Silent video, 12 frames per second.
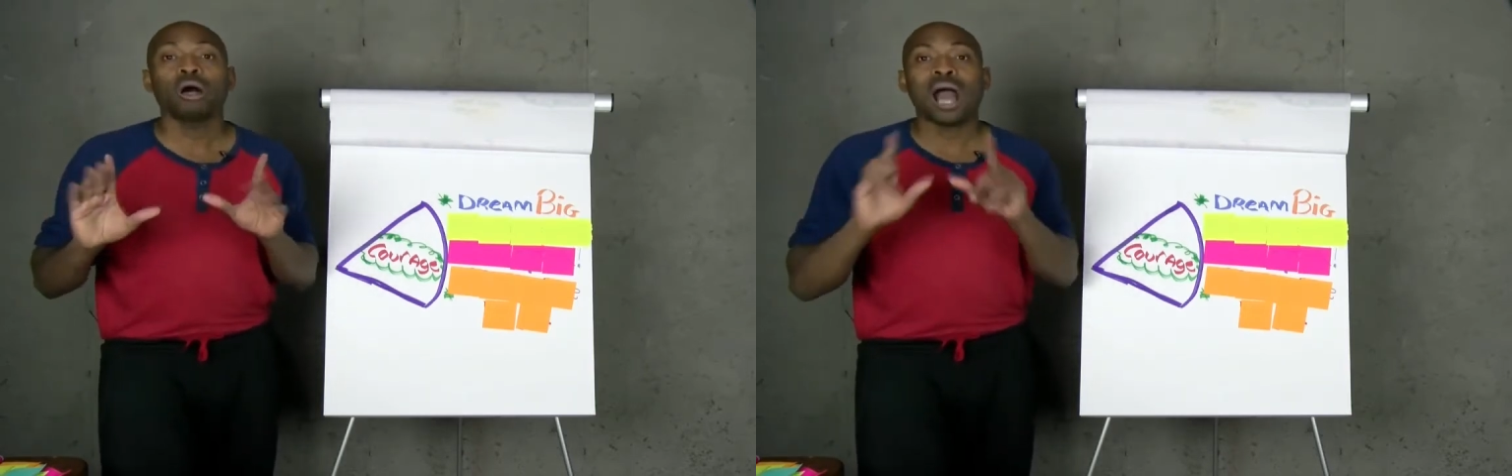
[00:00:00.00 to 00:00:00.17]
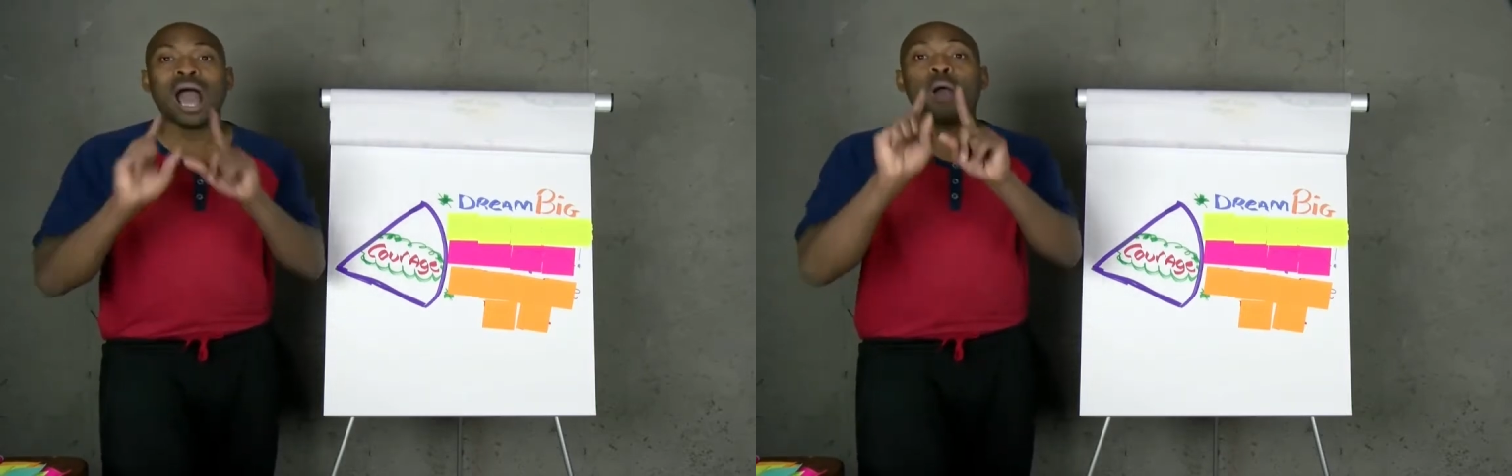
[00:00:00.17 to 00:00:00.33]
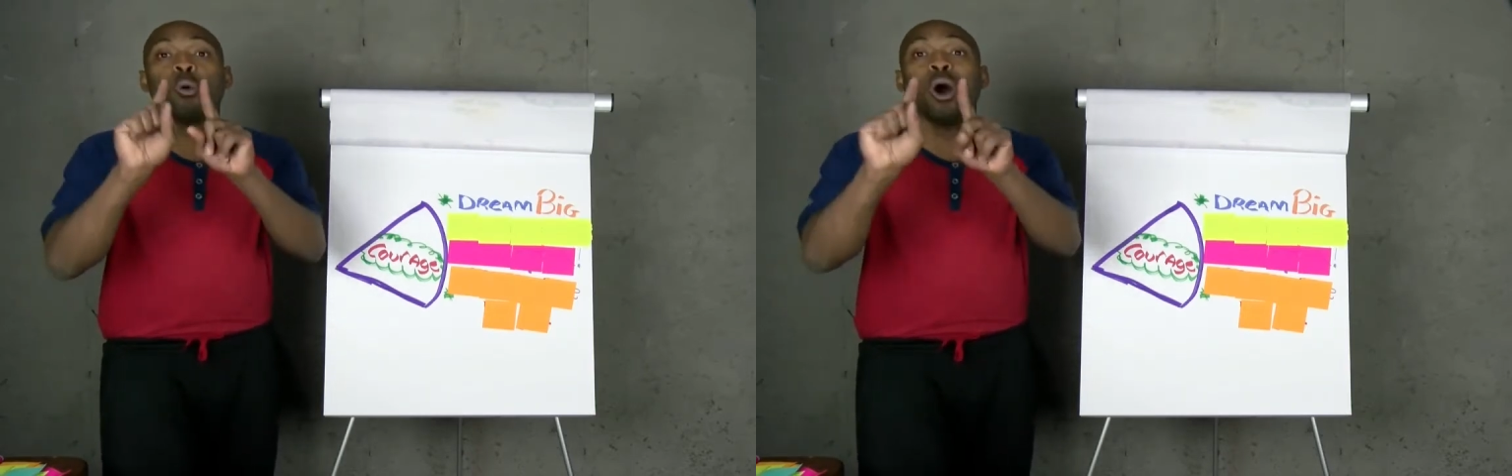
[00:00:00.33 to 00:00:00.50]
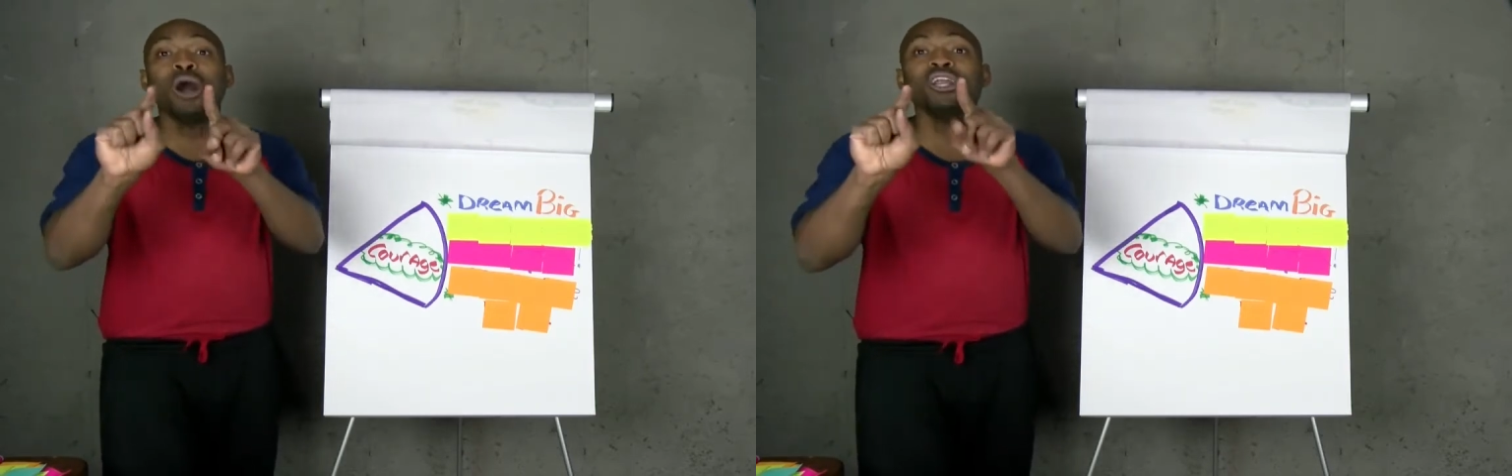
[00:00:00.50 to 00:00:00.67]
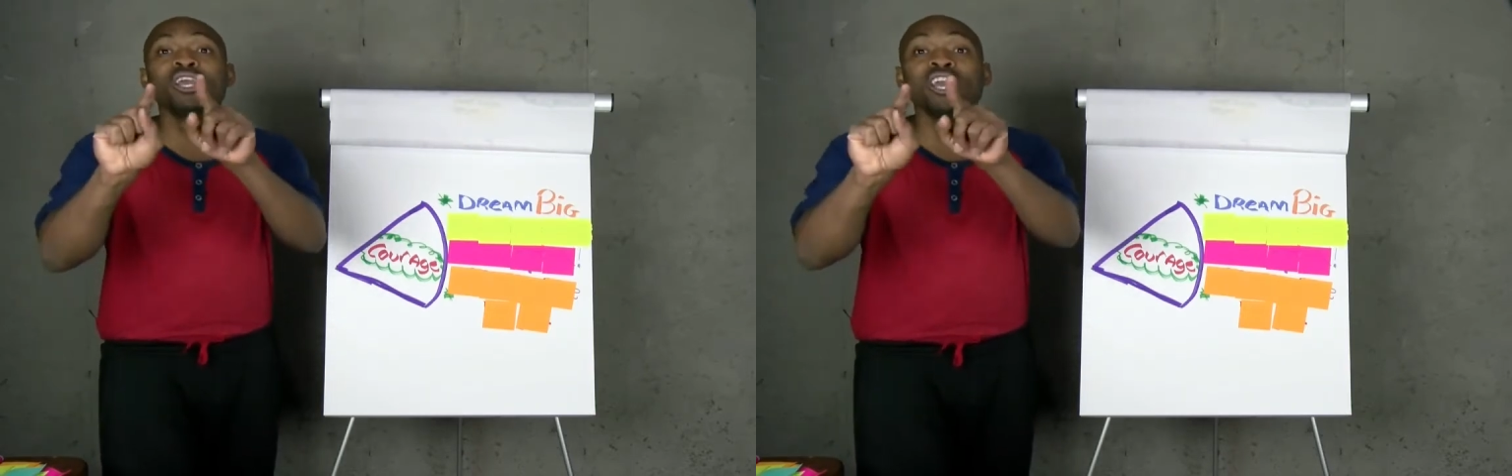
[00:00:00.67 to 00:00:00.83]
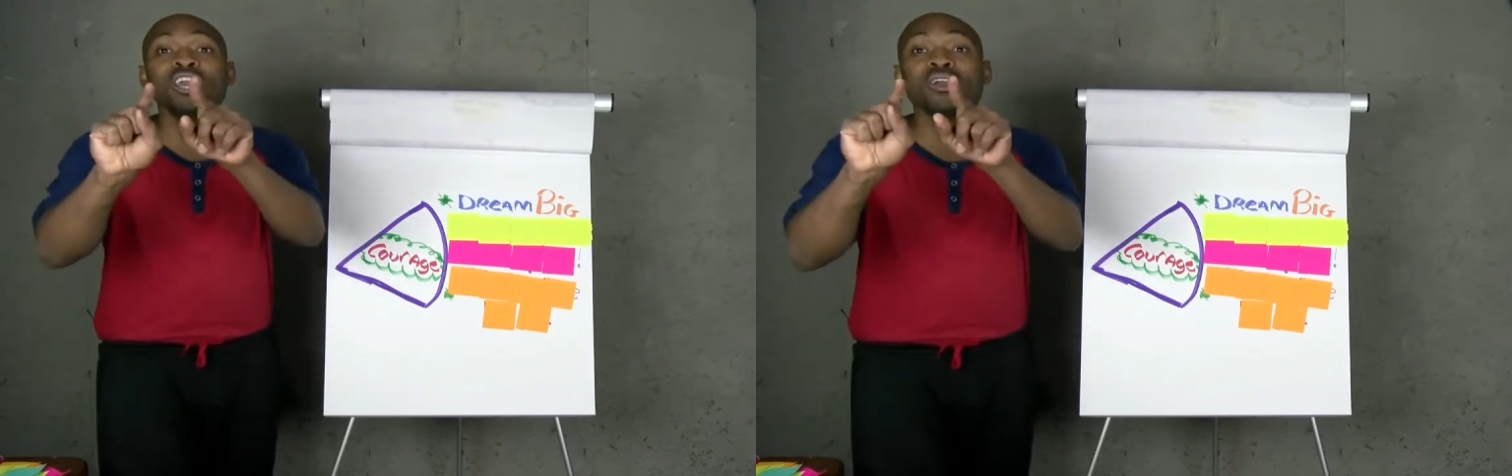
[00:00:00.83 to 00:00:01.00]
I want
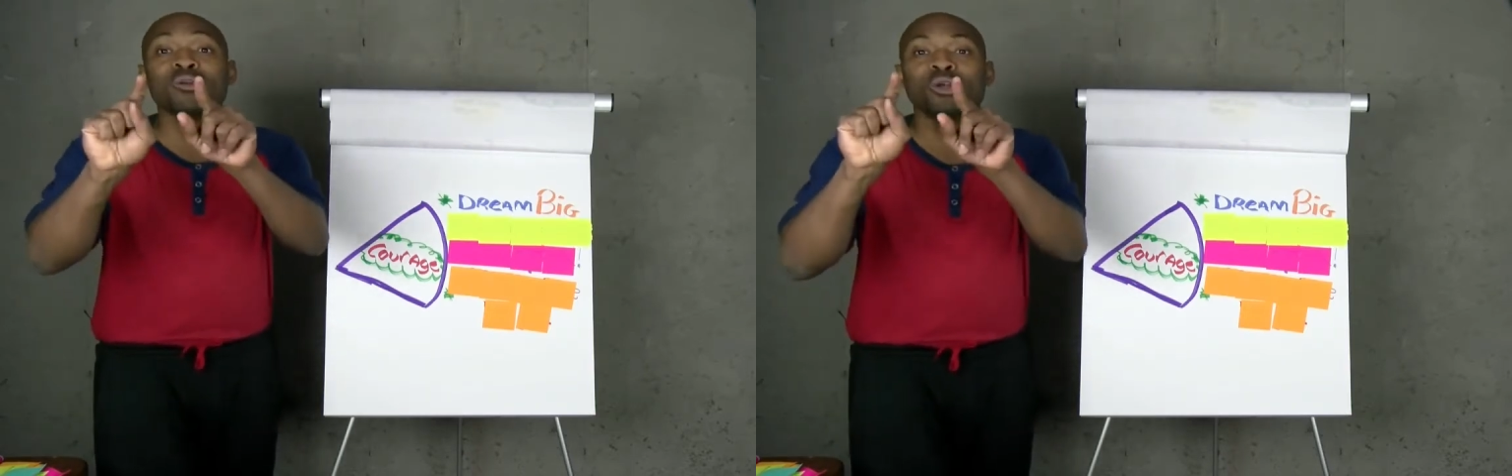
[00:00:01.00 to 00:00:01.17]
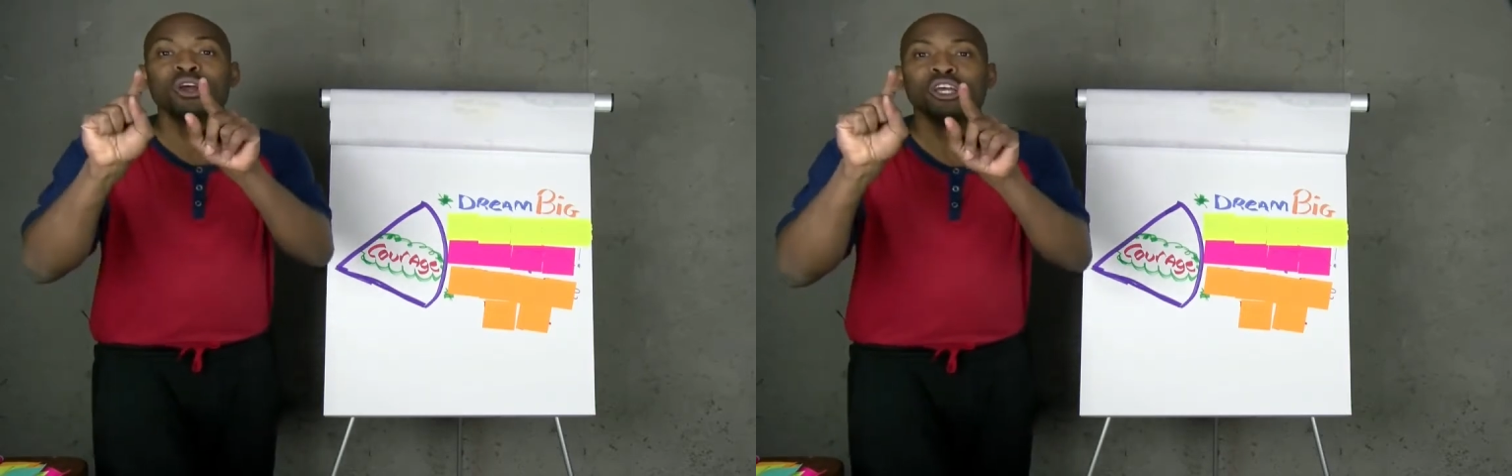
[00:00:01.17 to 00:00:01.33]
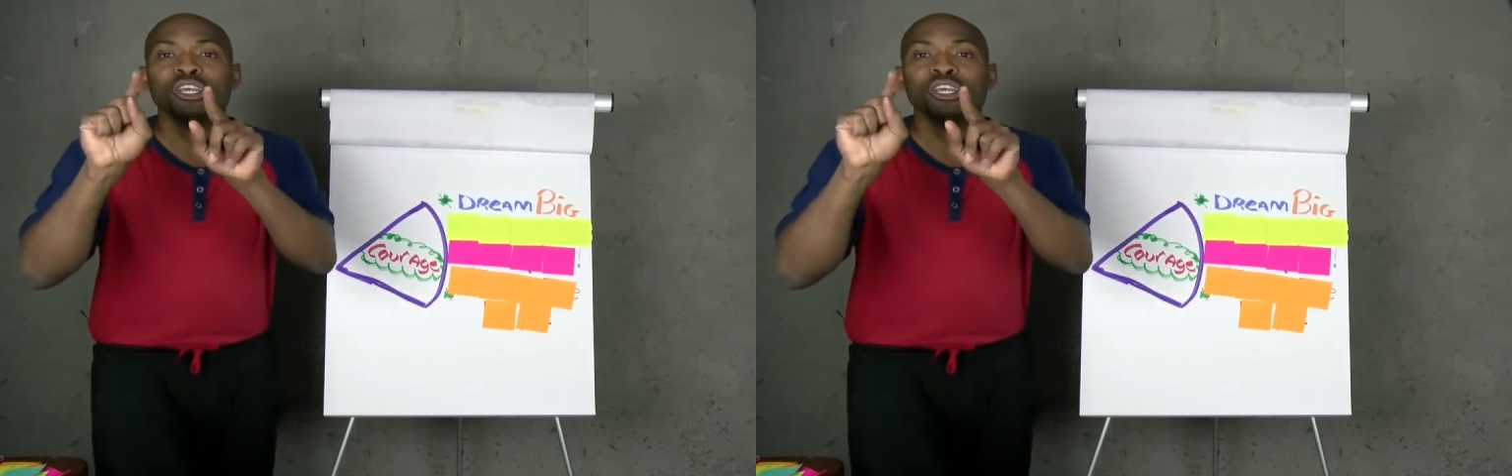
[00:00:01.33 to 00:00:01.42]
to hear